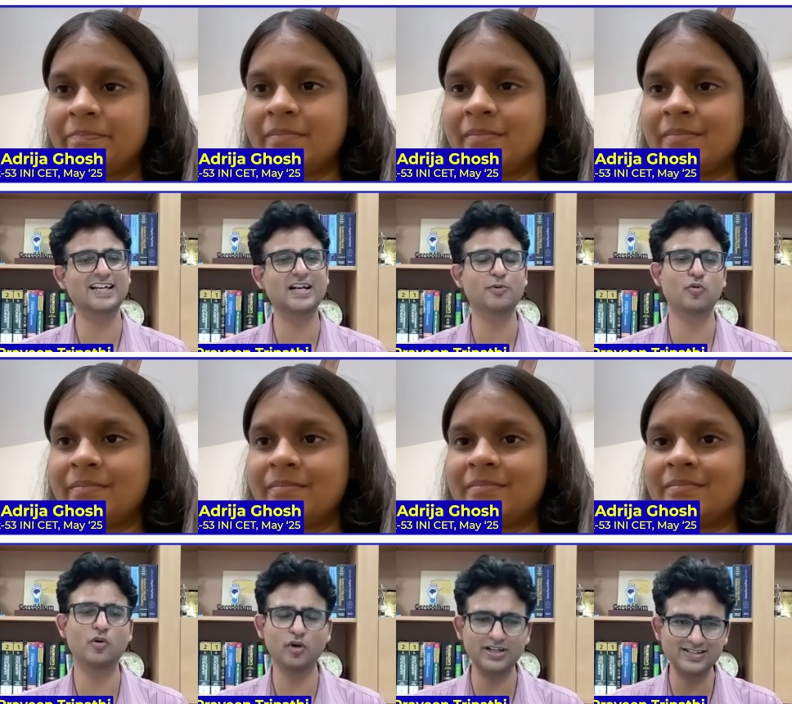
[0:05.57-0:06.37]
Speaker 1: help you?
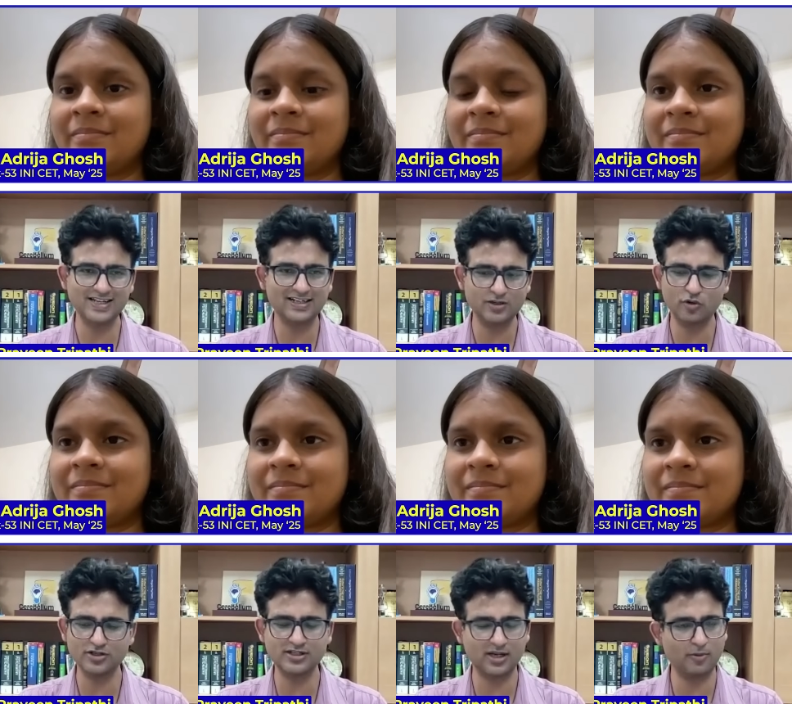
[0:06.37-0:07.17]
What what exactly
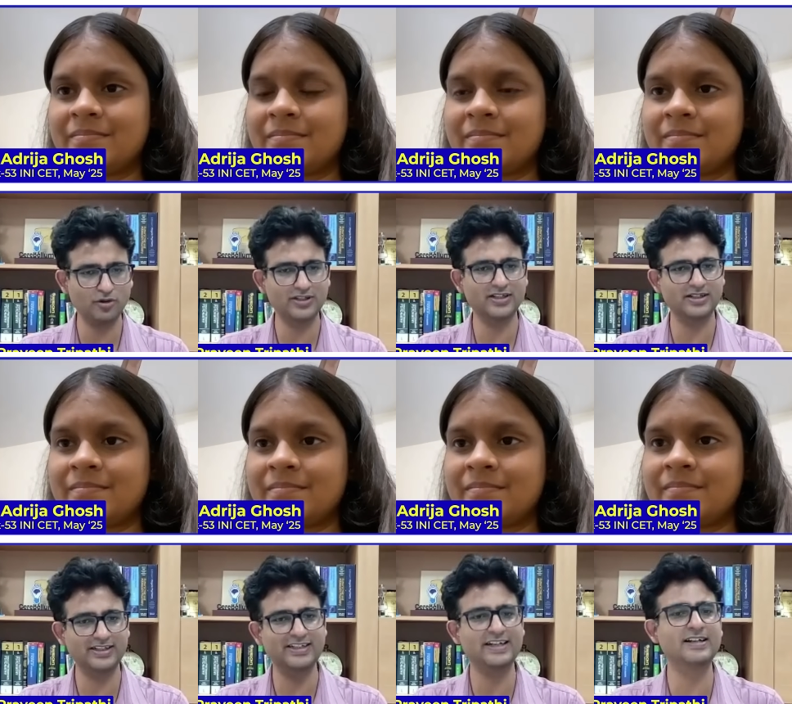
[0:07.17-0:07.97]
was about
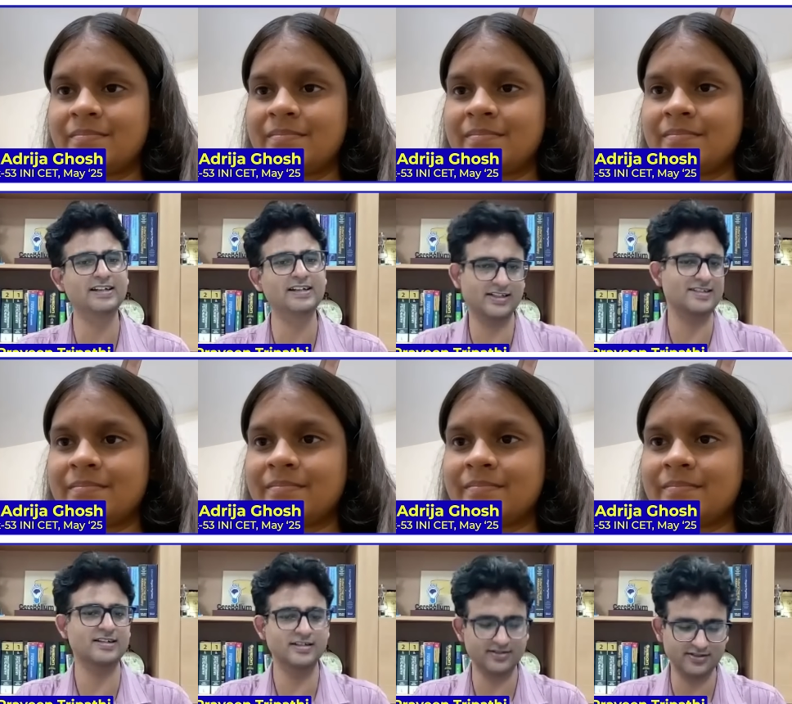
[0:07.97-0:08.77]
the E&Ds, the
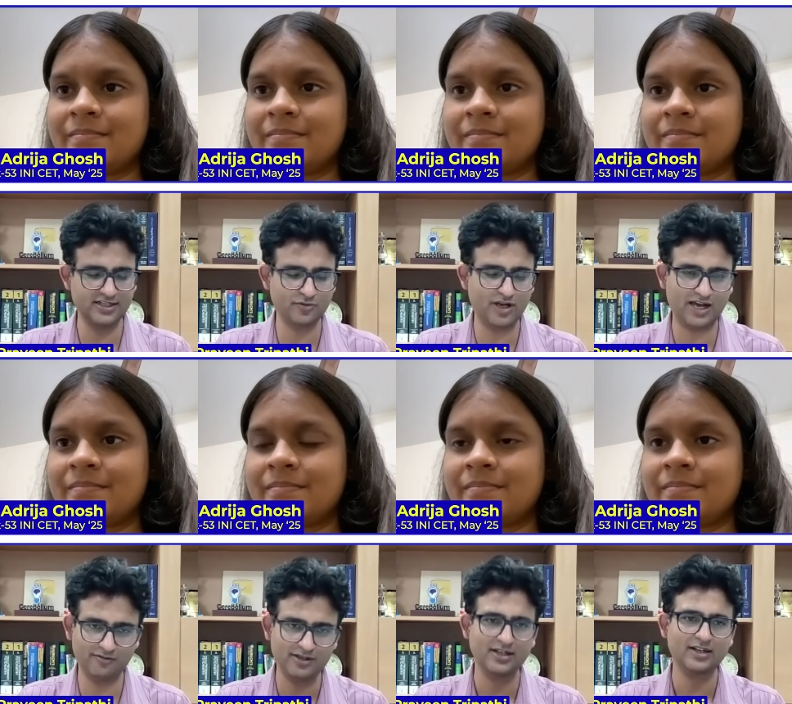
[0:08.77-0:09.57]
test and discussion that we
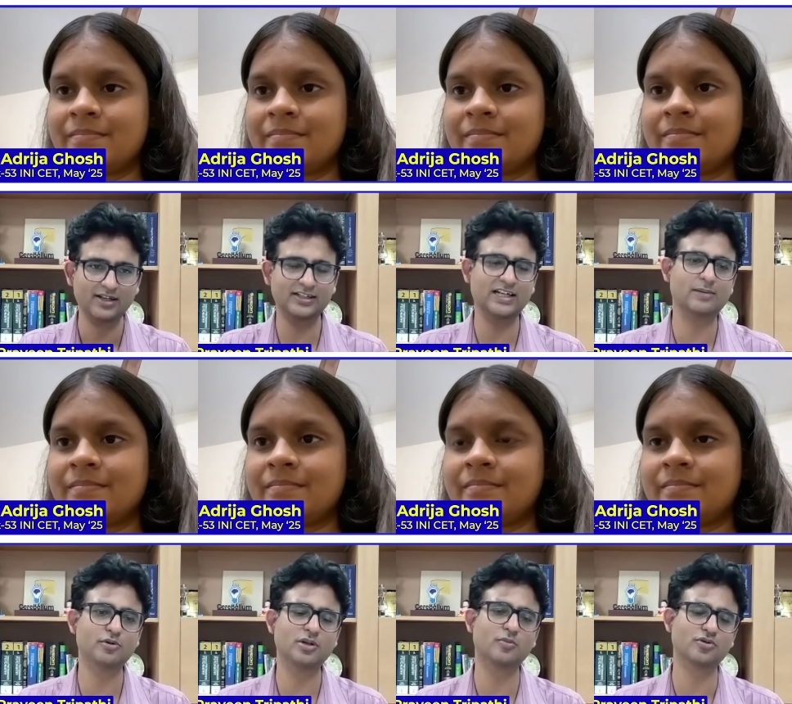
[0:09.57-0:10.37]
have, that
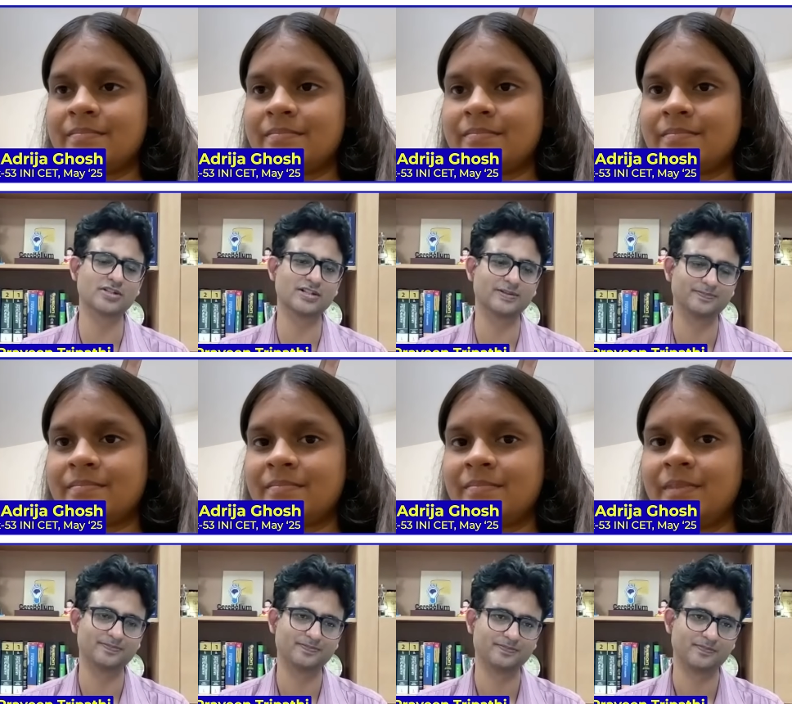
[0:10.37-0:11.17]
helped you the most?
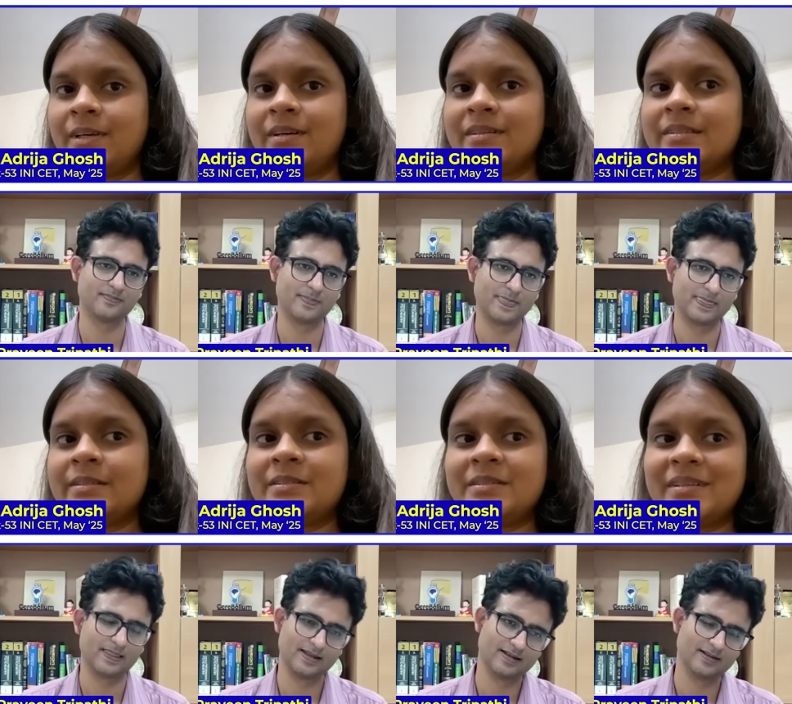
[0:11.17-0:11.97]

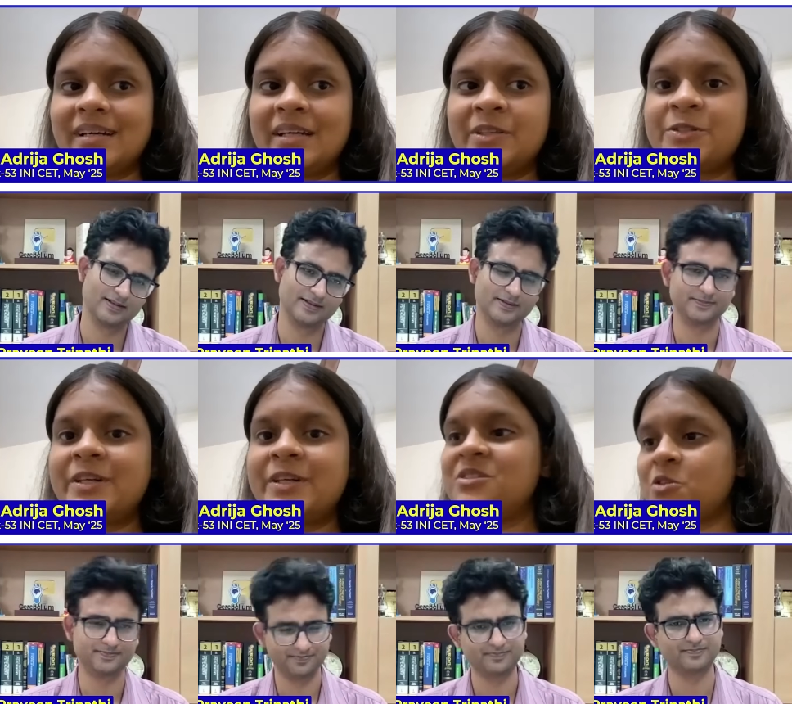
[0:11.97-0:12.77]
Speaker 2: Sir, I used to
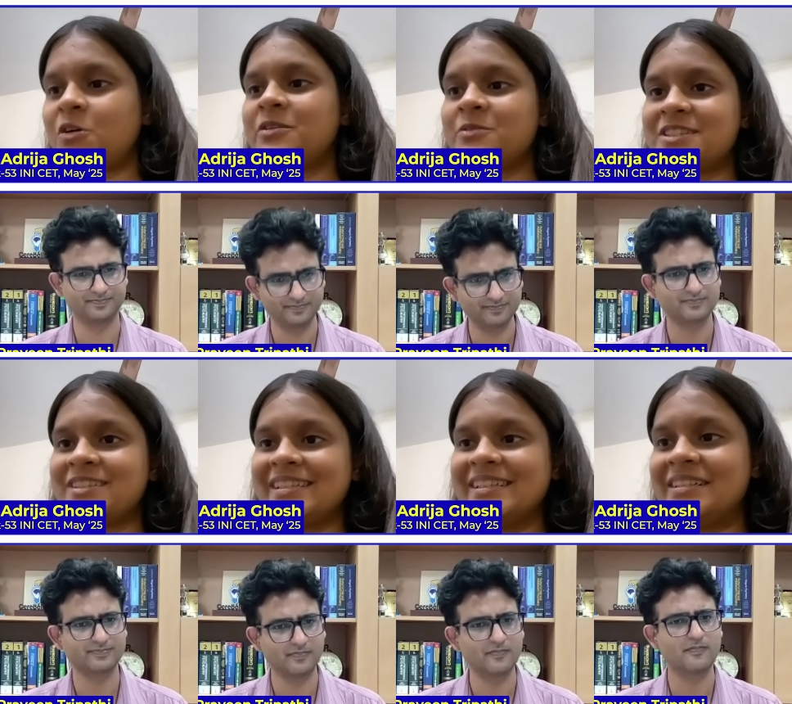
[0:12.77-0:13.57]
enjoy watching
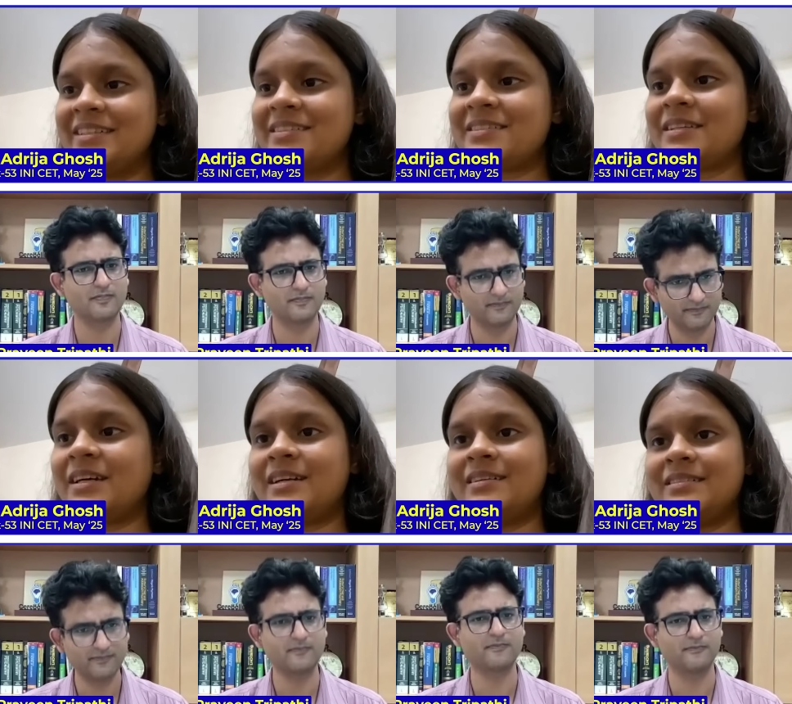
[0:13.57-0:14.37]
E&Ds
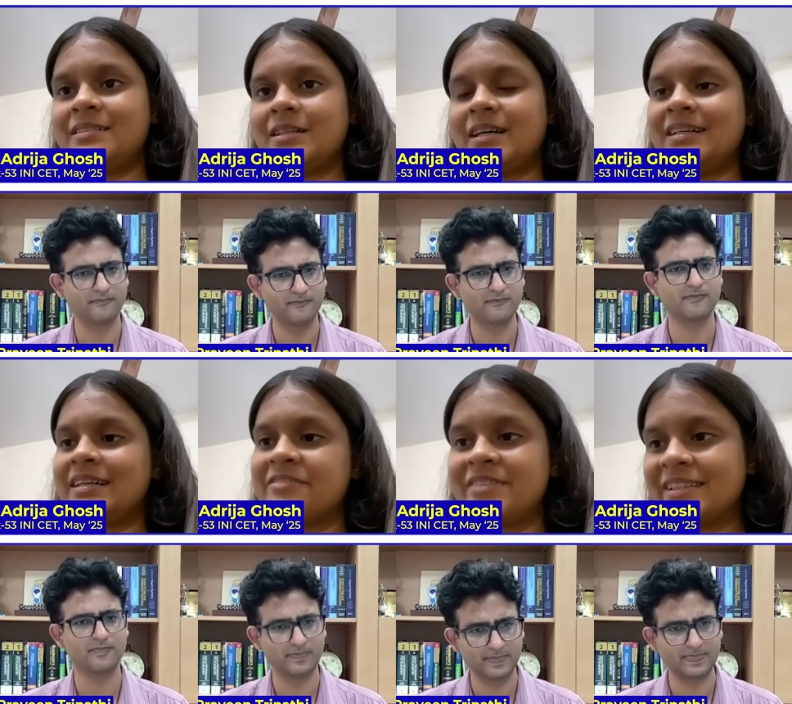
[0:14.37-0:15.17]
and
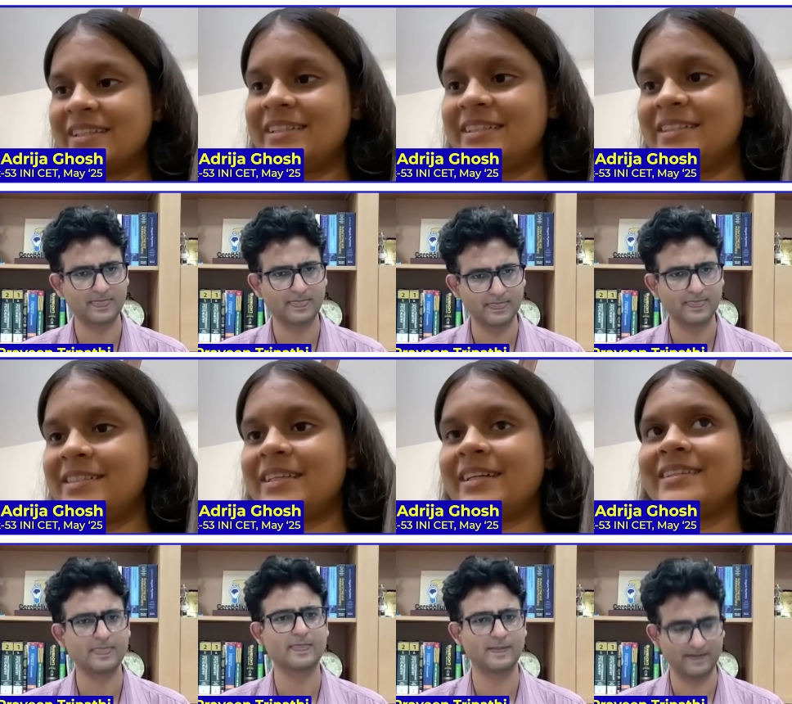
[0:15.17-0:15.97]
giving the E&Ds,
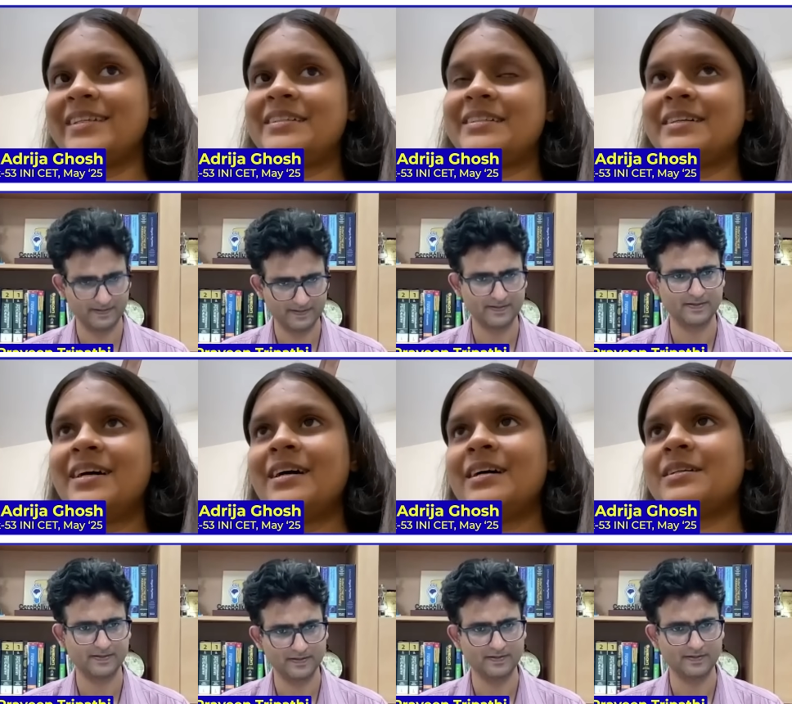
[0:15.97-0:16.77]
and then
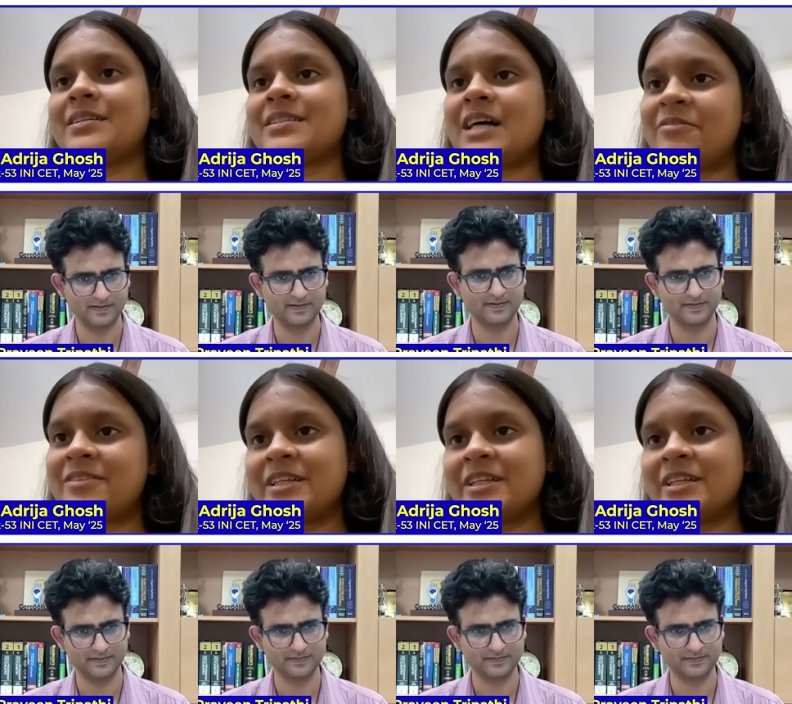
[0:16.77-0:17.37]
uh, so after